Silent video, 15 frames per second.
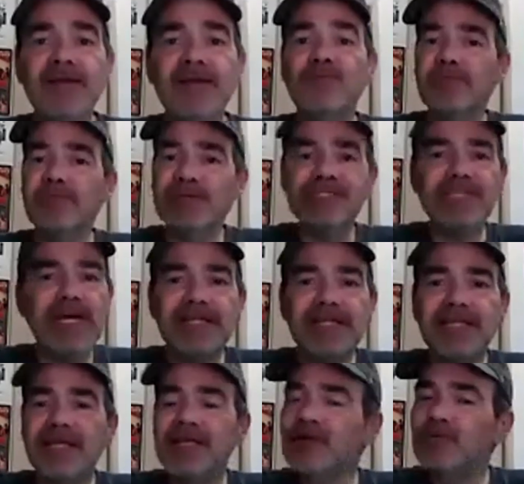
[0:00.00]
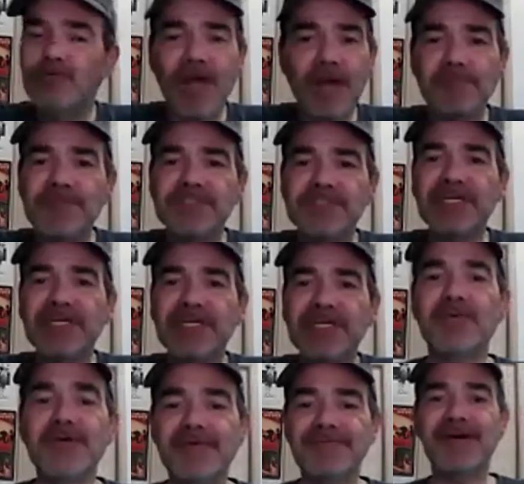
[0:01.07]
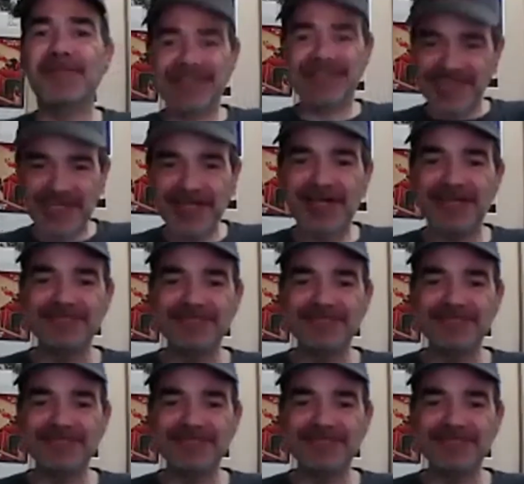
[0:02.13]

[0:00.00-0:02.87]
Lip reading: Represent where you're from. That's good.